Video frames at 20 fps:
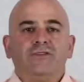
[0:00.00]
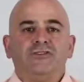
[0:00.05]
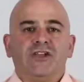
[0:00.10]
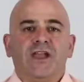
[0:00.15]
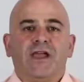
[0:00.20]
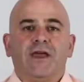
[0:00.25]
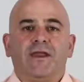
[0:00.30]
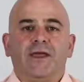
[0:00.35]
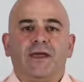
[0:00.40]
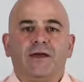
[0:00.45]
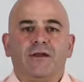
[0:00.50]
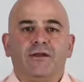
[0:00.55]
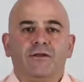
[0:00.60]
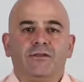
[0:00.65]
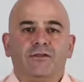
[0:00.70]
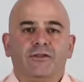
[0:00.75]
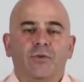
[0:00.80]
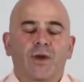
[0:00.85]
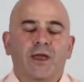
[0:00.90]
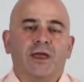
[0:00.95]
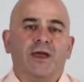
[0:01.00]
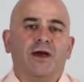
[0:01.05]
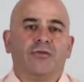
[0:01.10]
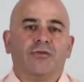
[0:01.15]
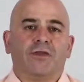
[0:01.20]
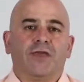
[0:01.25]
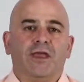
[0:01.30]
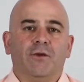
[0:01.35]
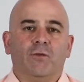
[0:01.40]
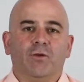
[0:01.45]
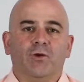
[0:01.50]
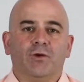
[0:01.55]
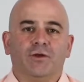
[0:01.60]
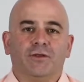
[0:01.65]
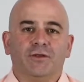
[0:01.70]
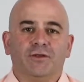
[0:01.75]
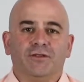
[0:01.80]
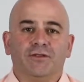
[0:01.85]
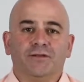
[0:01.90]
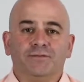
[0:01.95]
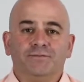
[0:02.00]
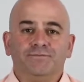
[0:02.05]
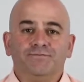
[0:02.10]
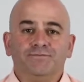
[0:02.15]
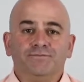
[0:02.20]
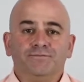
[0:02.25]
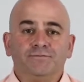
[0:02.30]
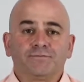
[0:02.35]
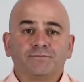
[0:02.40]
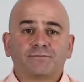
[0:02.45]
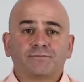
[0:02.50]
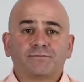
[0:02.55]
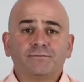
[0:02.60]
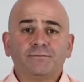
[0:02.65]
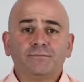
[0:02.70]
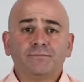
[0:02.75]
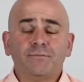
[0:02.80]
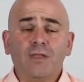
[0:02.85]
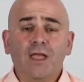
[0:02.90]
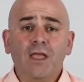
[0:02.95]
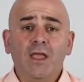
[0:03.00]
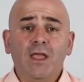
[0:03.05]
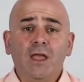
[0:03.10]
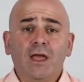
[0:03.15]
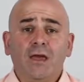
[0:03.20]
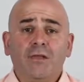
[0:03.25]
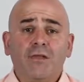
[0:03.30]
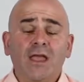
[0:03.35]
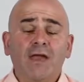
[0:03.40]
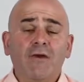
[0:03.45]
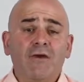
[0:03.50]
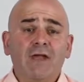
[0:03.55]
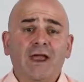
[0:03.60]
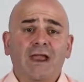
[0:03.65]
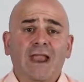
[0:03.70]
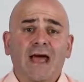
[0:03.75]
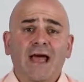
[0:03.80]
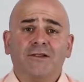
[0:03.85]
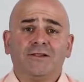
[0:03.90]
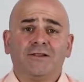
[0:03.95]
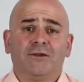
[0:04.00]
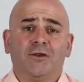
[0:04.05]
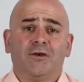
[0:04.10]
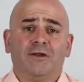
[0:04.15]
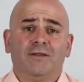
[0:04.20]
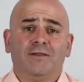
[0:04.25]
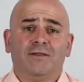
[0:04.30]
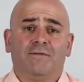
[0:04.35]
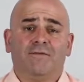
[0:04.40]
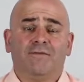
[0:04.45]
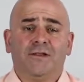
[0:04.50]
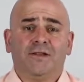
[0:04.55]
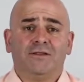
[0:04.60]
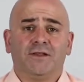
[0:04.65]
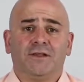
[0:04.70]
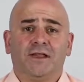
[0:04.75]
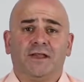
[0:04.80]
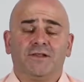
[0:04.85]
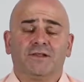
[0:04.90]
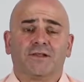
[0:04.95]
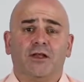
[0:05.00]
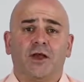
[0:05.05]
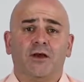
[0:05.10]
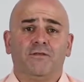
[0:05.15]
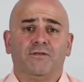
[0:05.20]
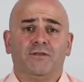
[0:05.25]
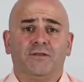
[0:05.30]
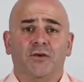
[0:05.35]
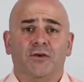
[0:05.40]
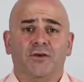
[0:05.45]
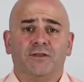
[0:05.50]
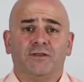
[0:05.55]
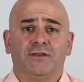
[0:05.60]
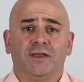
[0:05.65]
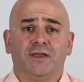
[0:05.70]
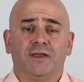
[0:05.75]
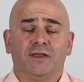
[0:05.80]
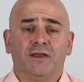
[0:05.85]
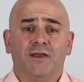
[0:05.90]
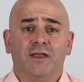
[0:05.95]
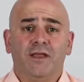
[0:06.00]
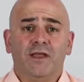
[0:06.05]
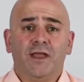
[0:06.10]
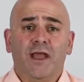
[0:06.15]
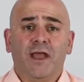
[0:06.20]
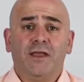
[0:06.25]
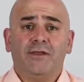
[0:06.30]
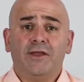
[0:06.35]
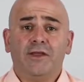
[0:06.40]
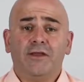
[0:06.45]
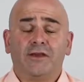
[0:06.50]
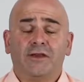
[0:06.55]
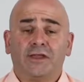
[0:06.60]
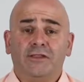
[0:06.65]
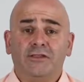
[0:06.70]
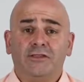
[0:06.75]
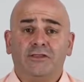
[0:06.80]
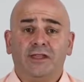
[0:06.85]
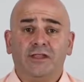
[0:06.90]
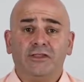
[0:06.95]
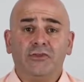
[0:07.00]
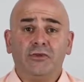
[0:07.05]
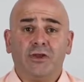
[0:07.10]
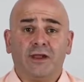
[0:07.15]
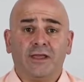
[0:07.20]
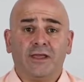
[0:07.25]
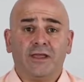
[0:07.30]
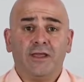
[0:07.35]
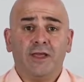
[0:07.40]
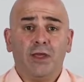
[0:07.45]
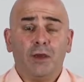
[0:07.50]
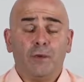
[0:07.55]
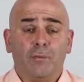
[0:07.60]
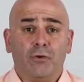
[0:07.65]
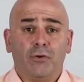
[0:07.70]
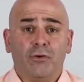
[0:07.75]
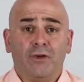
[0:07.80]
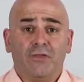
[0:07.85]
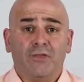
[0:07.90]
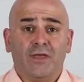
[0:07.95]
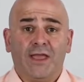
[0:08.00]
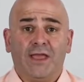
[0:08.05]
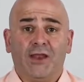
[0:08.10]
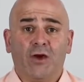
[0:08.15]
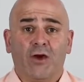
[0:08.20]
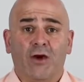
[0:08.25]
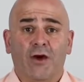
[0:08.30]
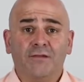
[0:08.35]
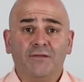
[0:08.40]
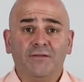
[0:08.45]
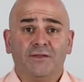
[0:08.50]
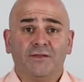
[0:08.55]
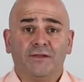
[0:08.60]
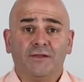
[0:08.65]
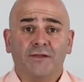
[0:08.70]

shout out to our healthcare workers. They are our last line of defence against COVID-19, and they are continually putting their lives